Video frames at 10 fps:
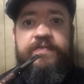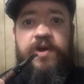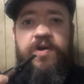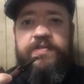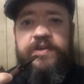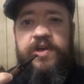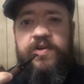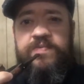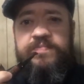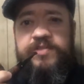Hearth
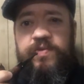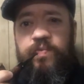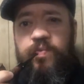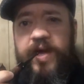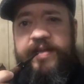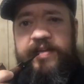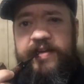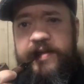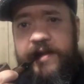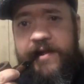Home's Whiteknight.